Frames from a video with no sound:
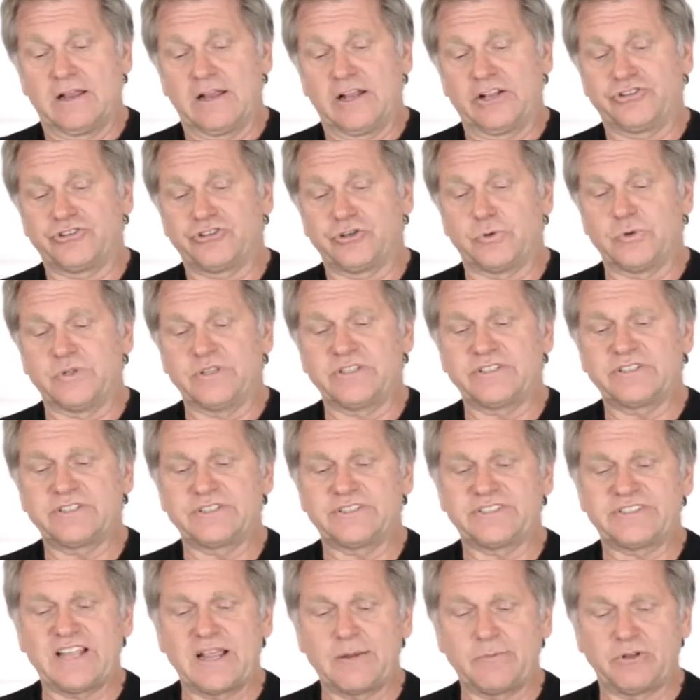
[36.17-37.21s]
And so when this
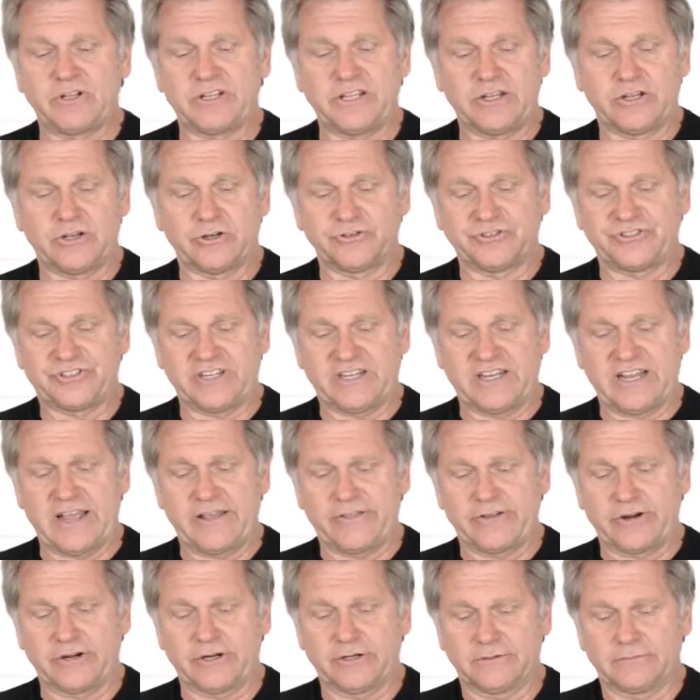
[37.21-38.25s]
assembly goes
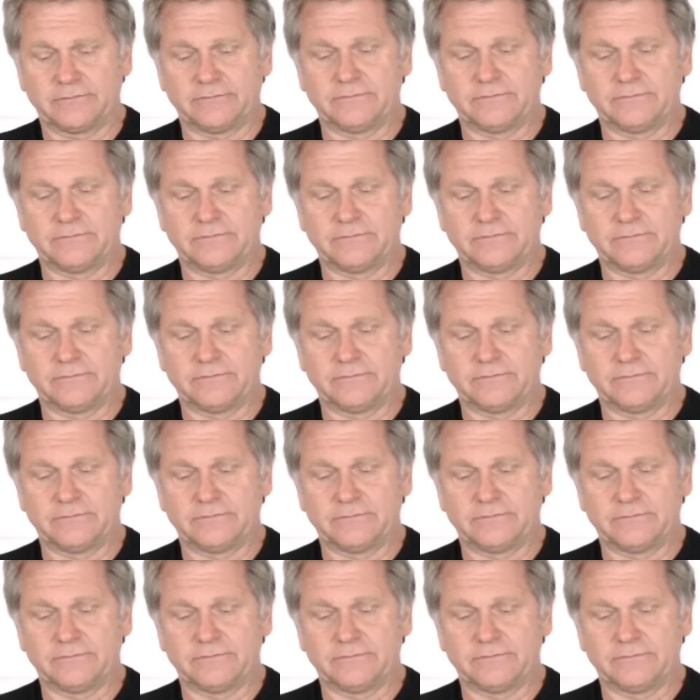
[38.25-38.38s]
together,